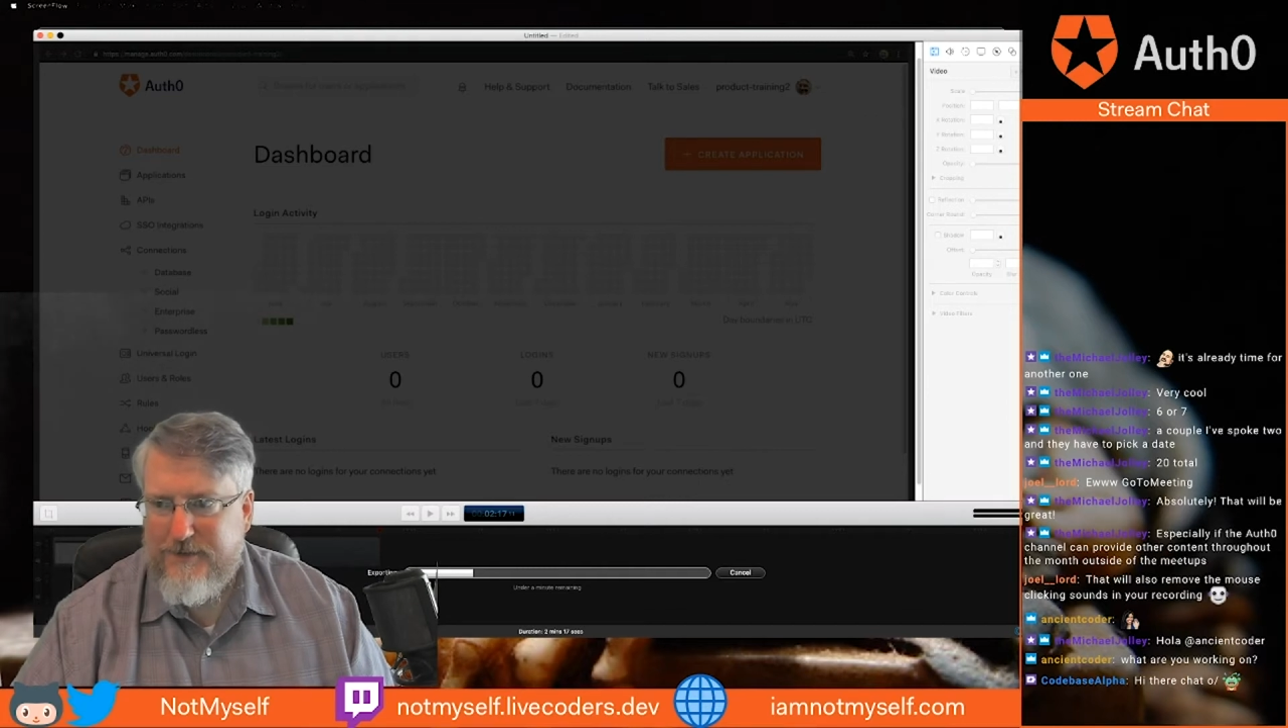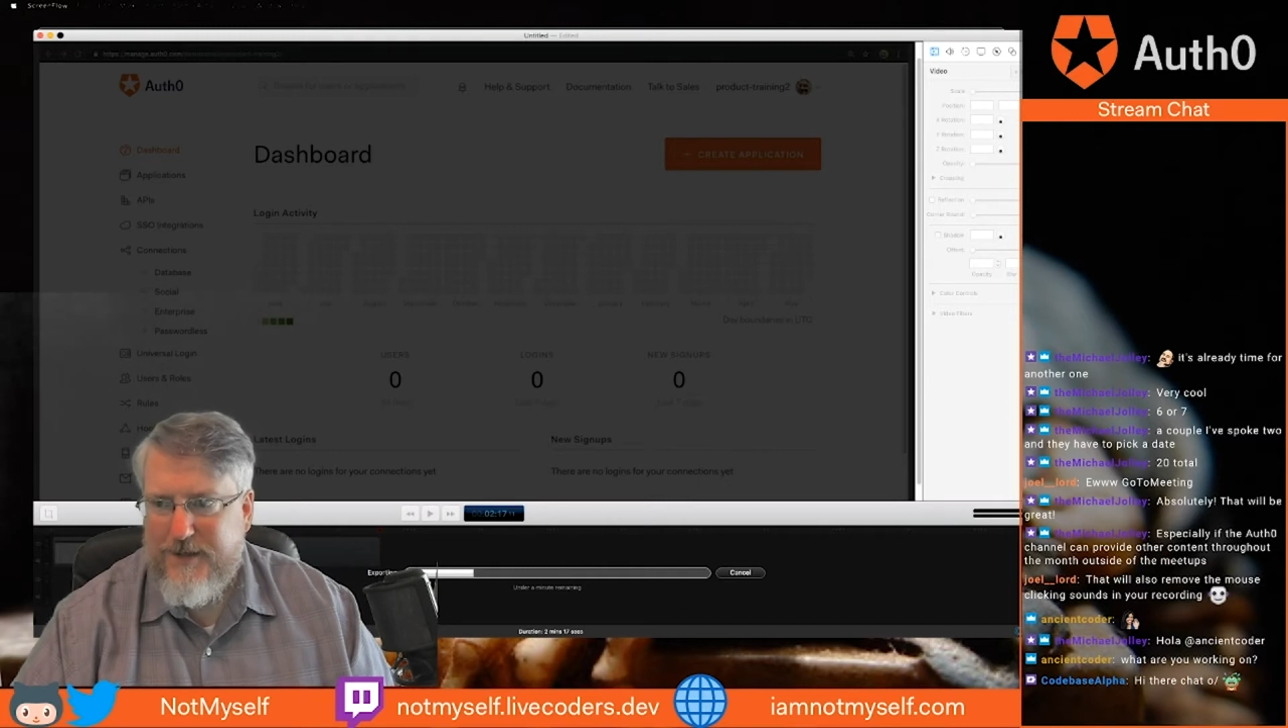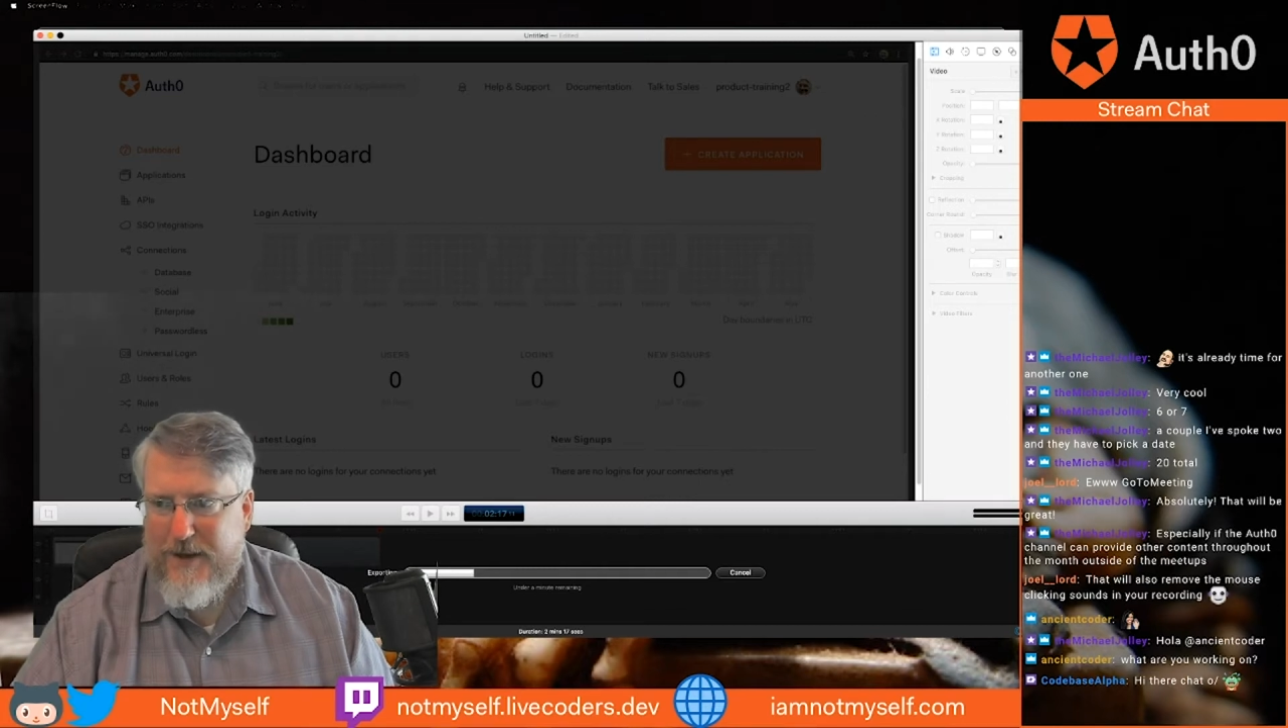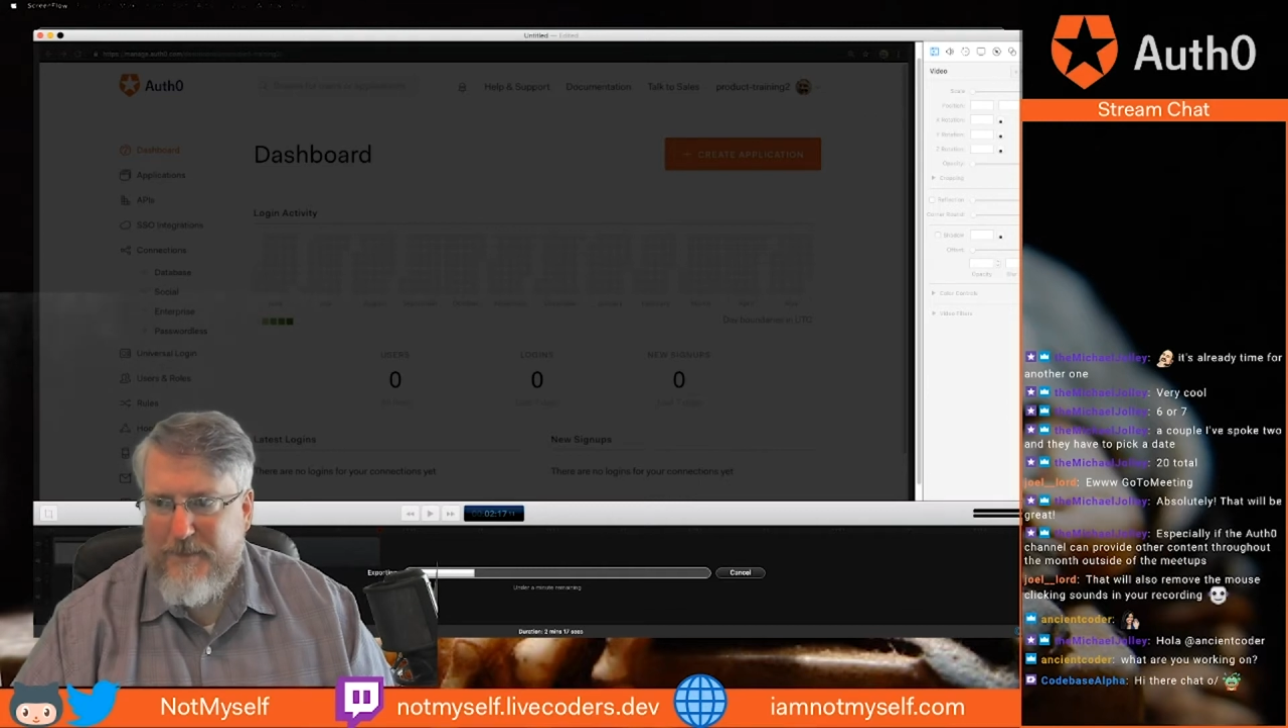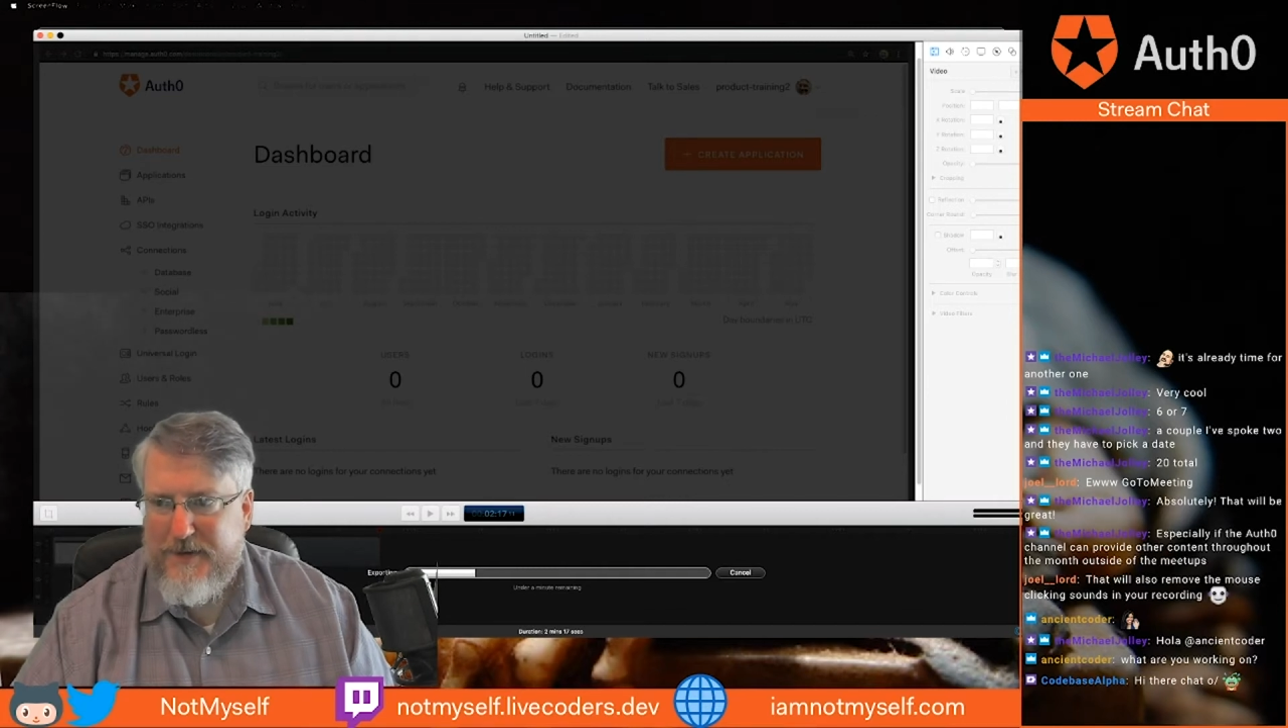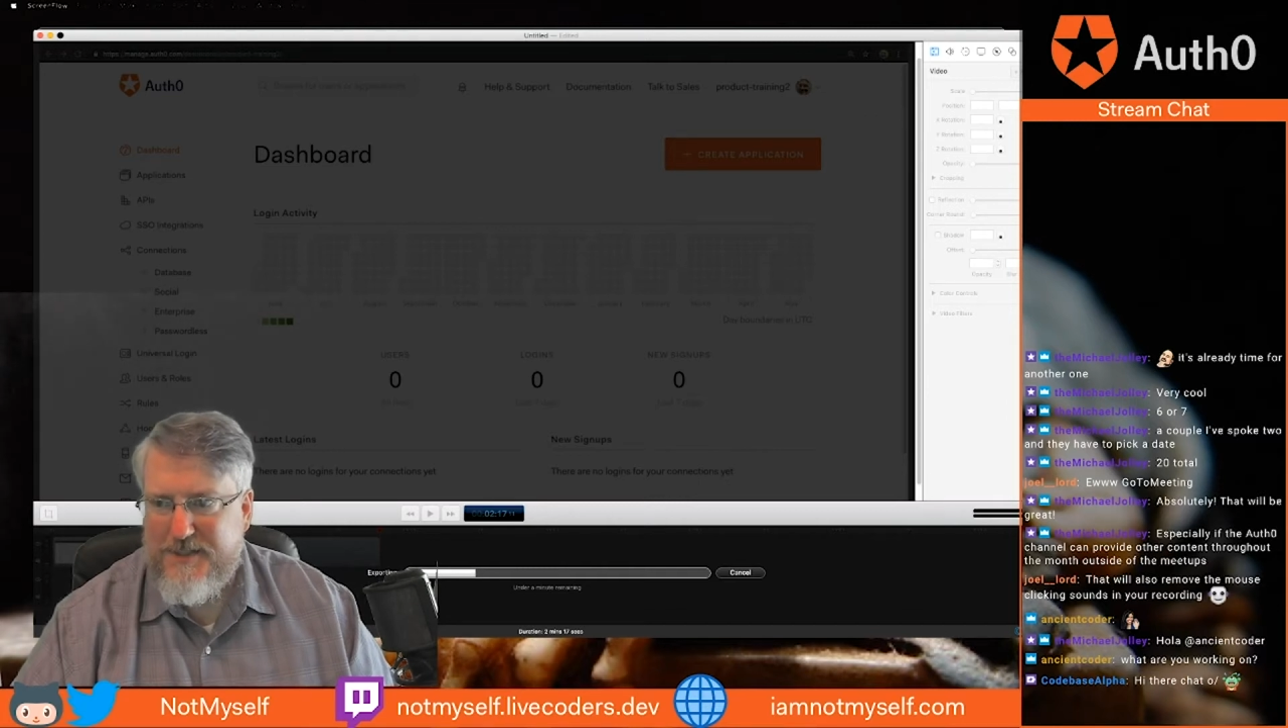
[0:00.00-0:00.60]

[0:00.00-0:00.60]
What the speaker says: you here.